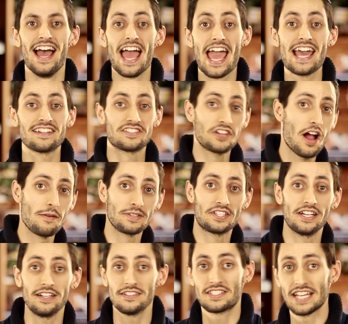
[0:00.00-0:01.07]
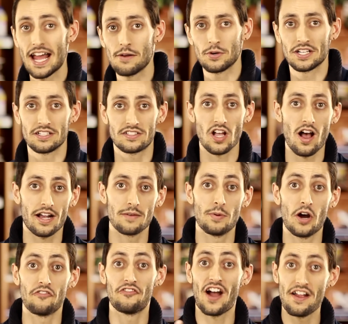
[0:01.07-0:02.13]
Hey, it's Thomas here, and today we're going to talk
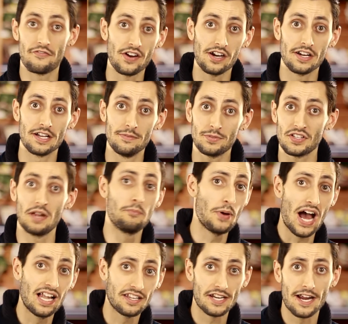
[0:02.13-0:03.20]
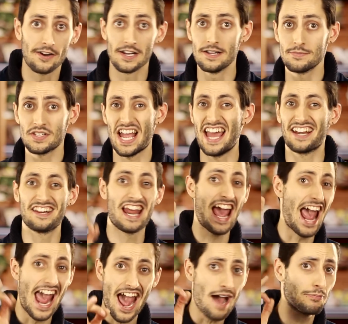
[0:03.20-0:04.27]
about vivariums and paludariums and an
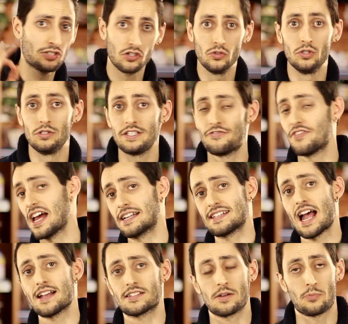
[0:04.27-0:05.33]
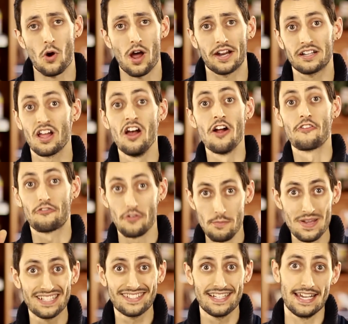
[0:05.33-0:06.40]
absolutely fantastic product for
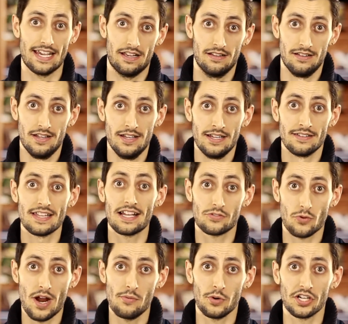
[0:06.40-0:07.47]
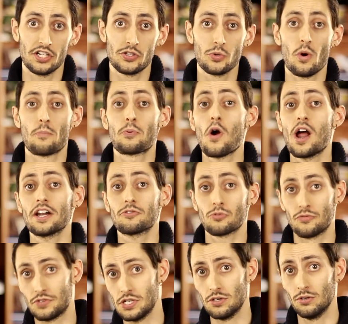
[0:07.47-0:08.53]
misting. That's right, we're going to do a product
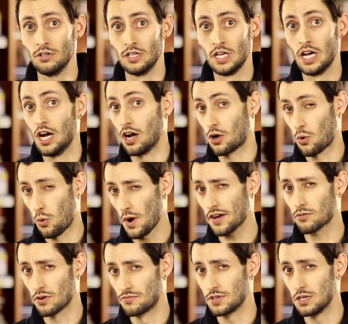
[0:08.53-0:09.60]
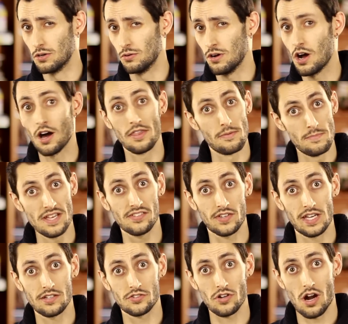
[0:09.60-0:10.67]
review, a quick review on the
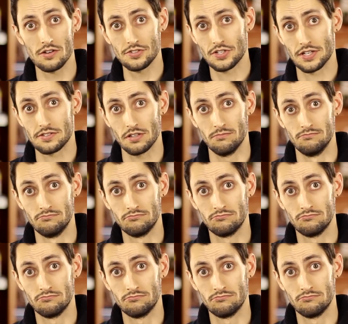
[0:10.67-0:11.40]
MistKing Starter System.